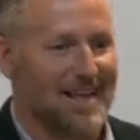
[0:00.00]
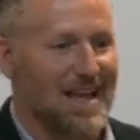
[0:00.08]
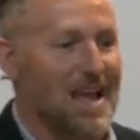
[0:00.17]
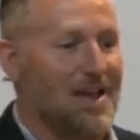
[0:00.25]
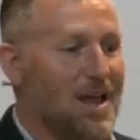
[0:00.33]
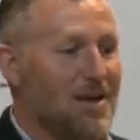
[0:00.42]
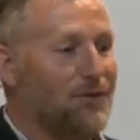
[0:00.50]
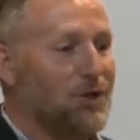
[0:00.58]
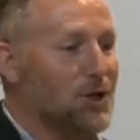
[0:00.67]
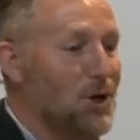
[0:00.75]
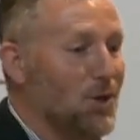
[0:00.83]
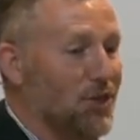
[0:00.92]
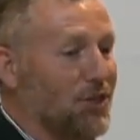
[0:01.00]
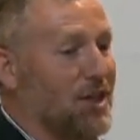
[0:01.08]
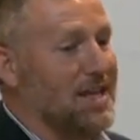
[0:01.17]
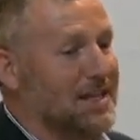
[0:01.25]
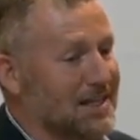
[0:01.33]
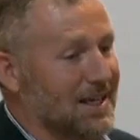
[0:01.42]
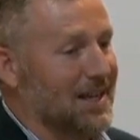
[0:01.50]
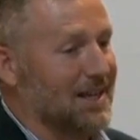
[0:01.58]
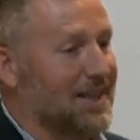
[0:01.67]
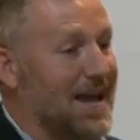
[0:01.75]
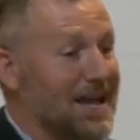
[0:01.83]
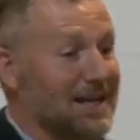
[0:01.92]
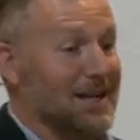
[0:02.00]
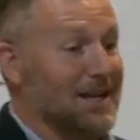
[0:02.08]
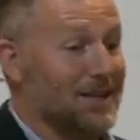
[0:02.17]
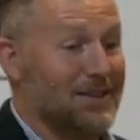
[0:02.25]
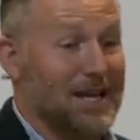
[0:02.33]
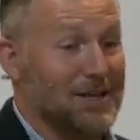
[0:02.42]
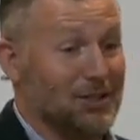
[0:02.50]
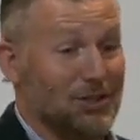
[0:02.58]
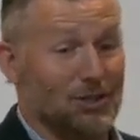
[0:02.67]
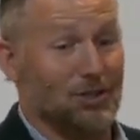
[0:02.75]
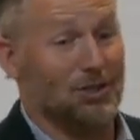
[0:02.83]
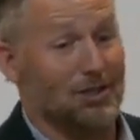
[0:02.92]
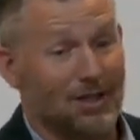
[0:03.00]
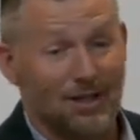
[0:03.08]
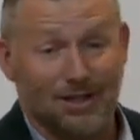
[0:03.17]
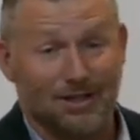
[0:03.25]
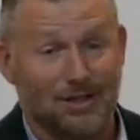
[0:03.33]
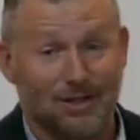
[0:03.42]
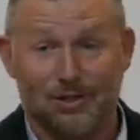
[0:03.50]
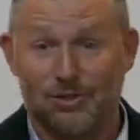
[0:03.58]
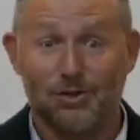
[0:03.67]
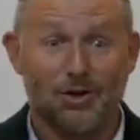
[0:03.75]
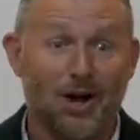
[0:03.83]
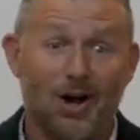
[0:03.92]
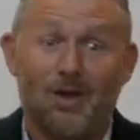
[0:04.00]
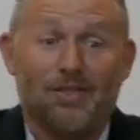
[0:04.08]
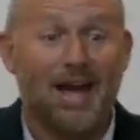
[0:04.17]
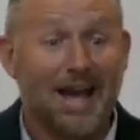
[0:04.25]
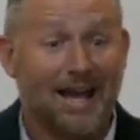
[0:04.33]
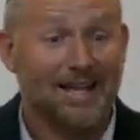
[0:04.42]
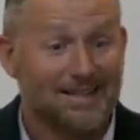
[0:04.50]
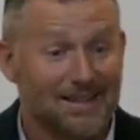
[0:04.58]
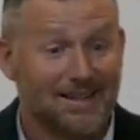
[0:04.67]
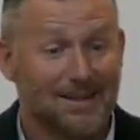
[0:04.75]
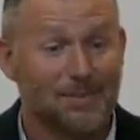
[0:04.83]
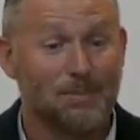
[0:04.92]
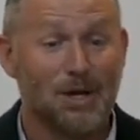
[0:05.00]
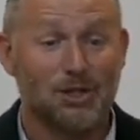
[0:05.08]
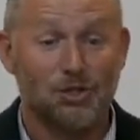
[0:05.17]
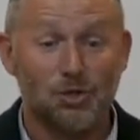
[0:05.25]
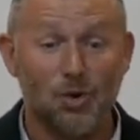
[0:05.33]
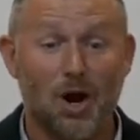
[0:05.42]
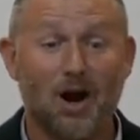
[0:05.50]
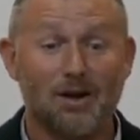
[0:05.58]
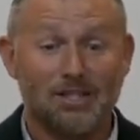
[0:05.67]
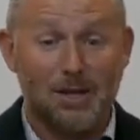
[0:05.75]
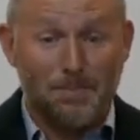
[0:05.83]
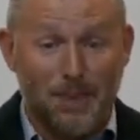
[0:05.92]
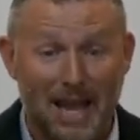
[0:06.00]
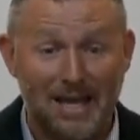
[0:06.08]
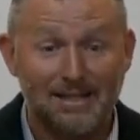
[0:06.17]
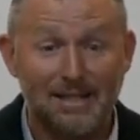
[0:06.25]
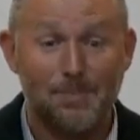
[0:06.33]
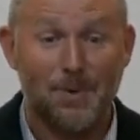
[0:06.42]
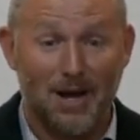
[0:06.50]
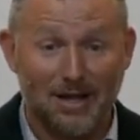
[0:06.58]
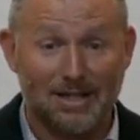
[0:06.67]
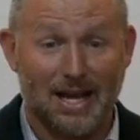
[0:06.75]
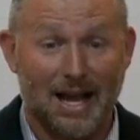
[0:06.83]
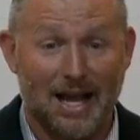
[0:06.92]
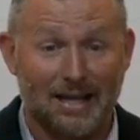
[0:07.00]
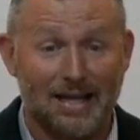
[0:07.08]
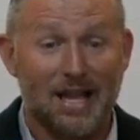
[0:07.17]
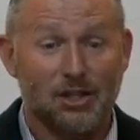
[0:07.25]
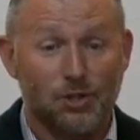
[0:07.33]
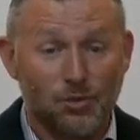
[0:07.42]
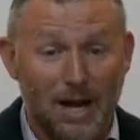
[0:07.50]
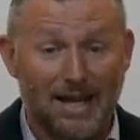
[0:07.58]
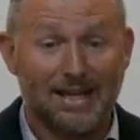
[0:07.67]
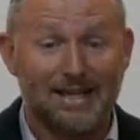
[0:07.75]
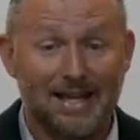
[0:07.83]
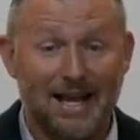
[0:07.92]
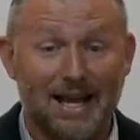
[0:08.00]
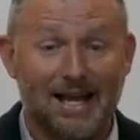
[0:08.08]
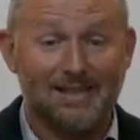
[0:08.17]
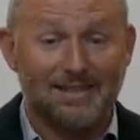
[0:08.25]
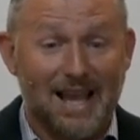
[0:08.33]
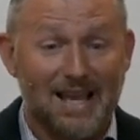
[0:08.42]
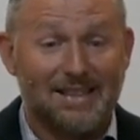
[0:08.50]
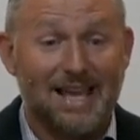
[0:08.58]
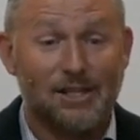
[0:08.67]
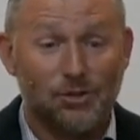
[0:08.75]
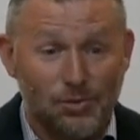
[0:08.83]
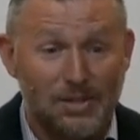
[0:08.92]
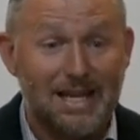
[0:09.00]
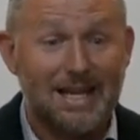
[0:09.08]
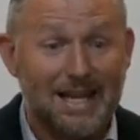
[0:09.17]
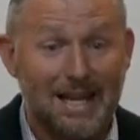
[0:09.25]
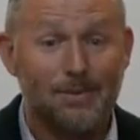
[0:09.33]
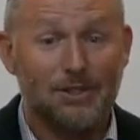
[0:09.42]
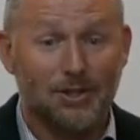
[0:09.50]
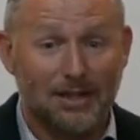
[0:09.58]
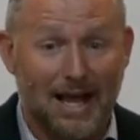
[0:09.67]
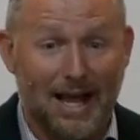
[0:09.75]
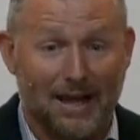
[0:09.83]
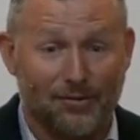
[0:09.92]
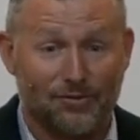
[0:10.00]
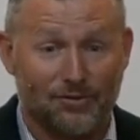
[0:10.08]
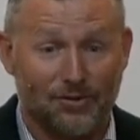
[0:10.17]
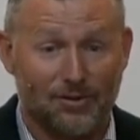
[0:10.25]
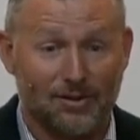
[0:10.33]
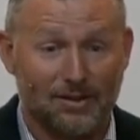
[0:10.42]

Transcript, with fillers: if you don't think that, that you're all that, but you are dependent upon God, you recognize that you need Him in your life,